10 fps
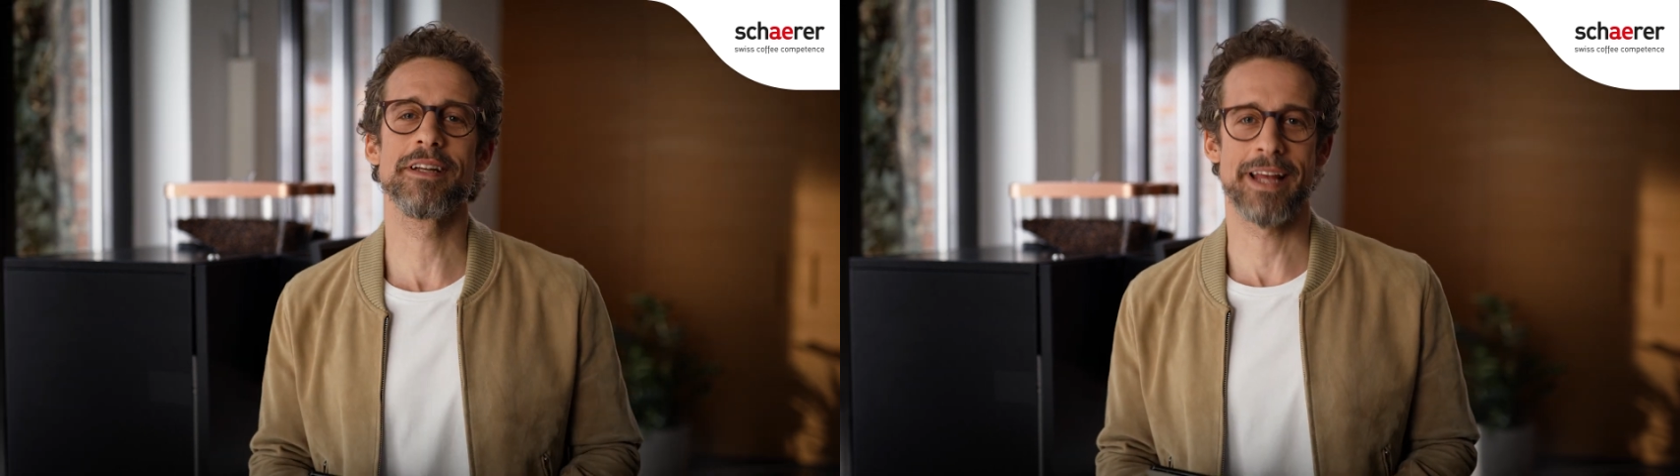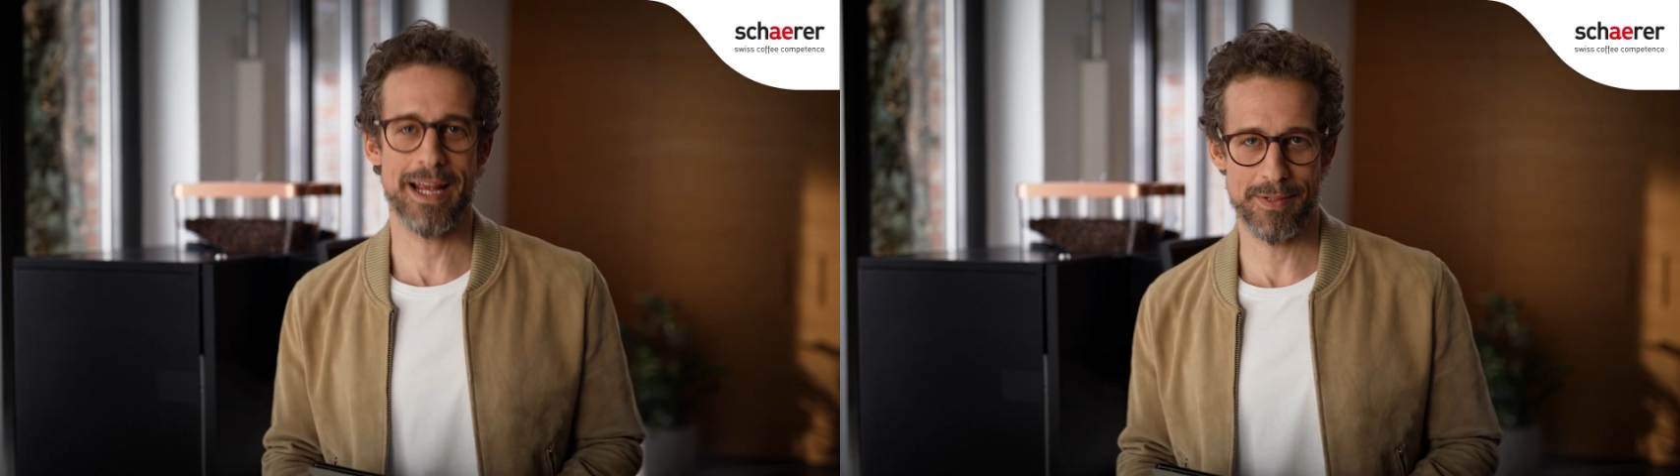
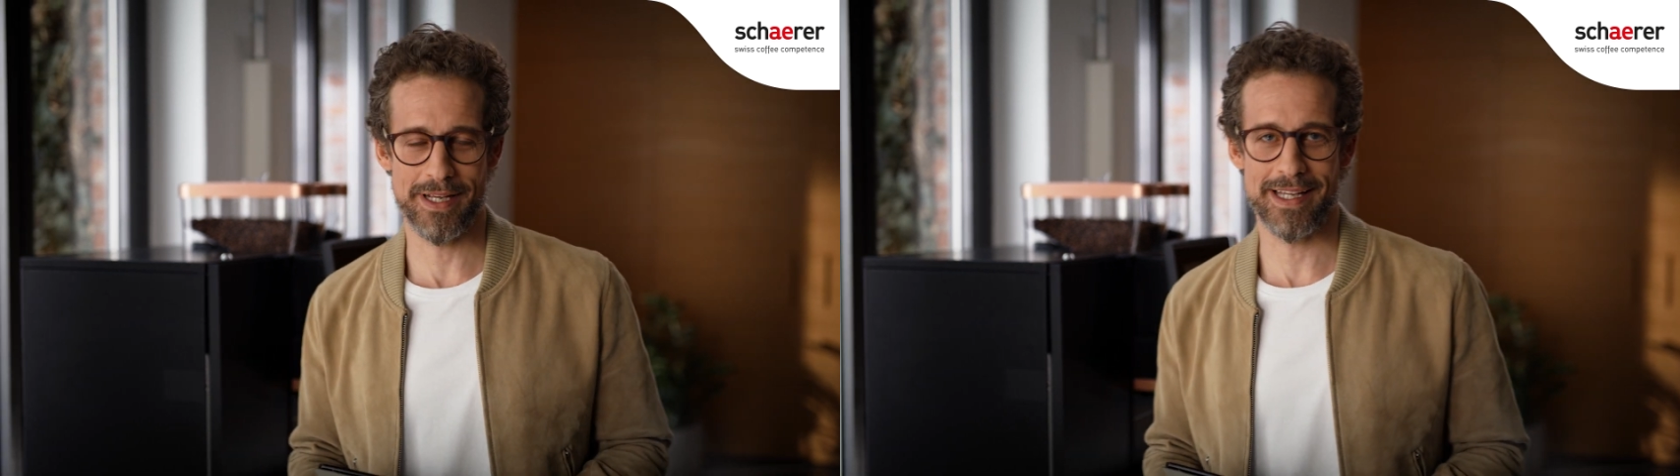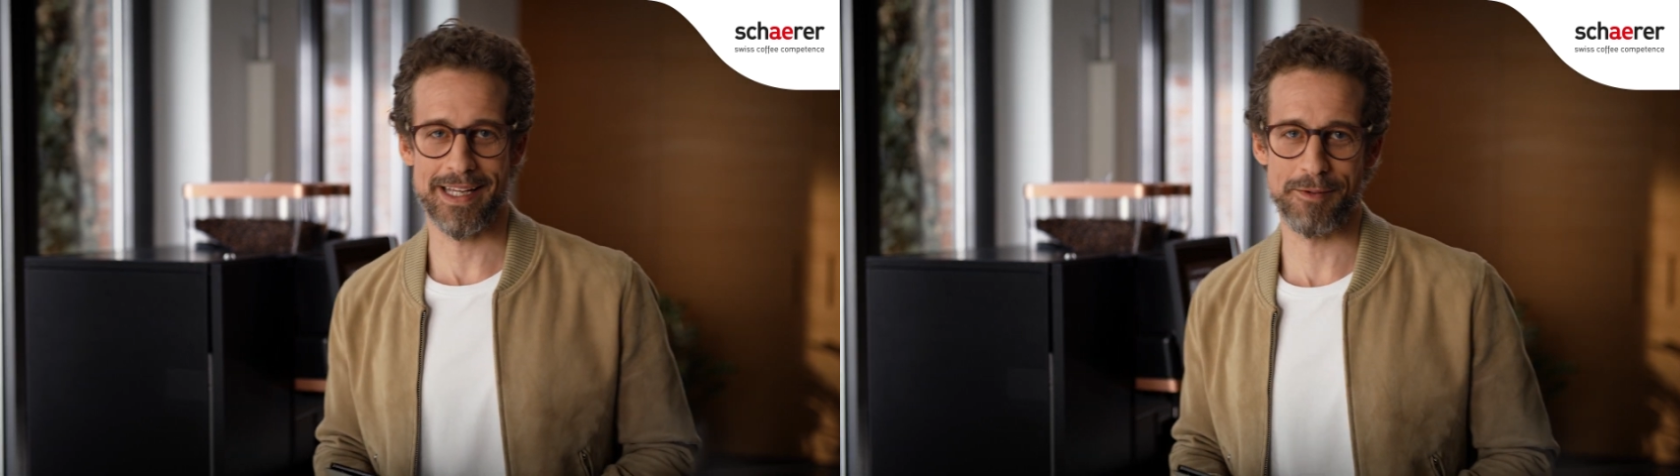
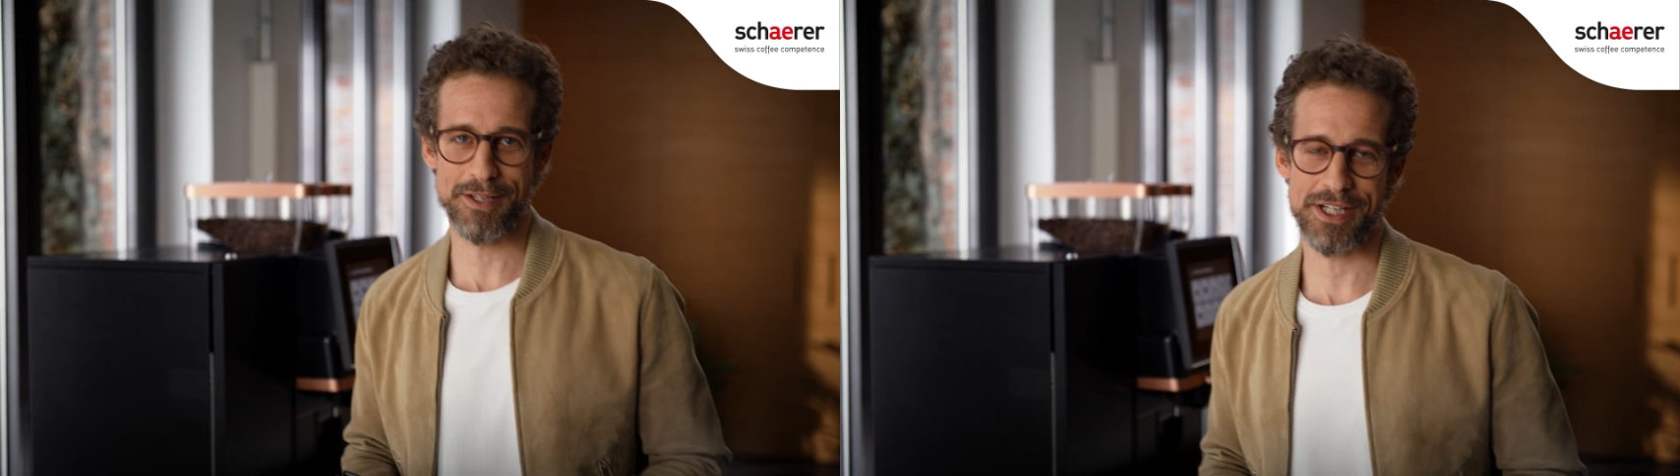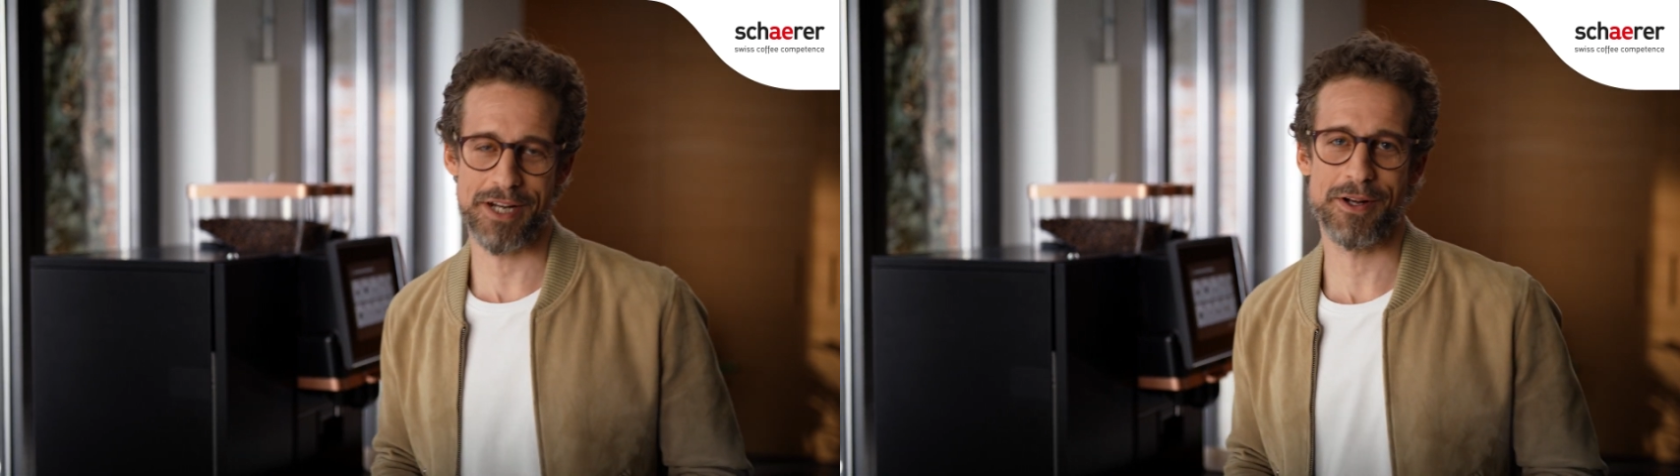enabler here with
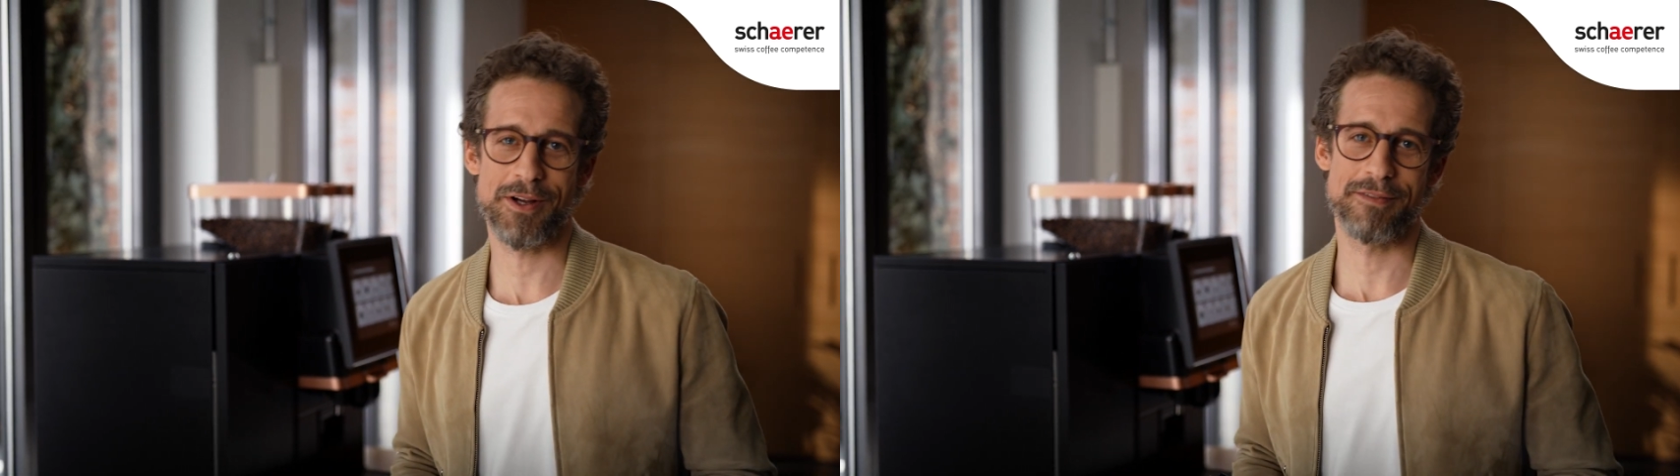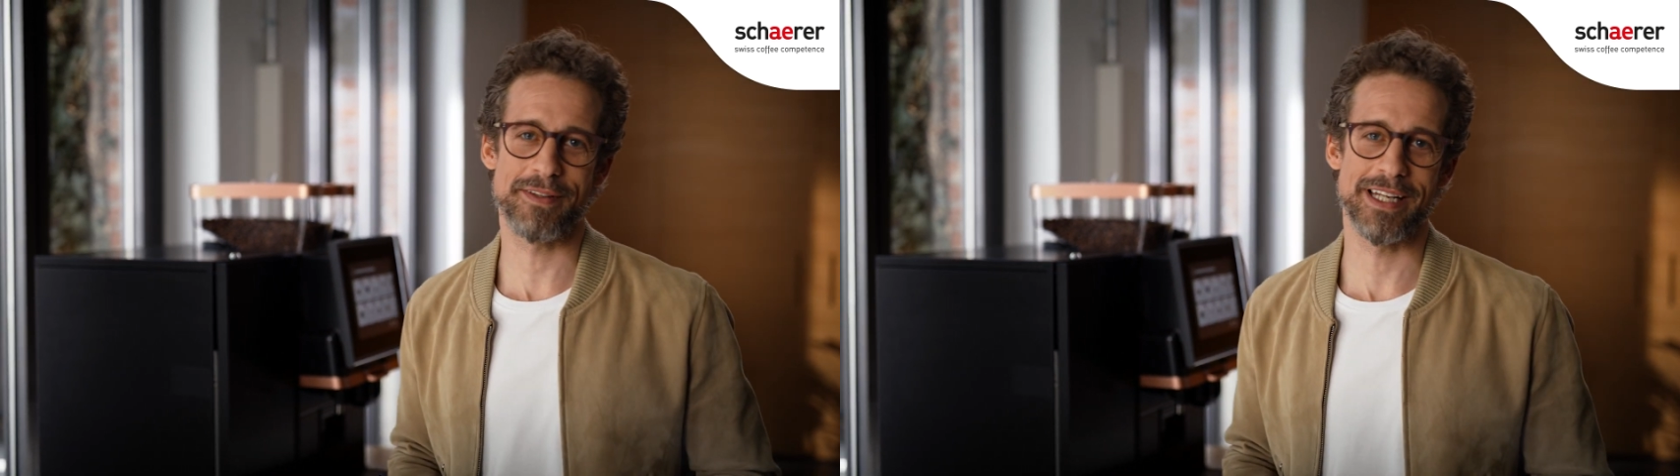Schaerer Coffee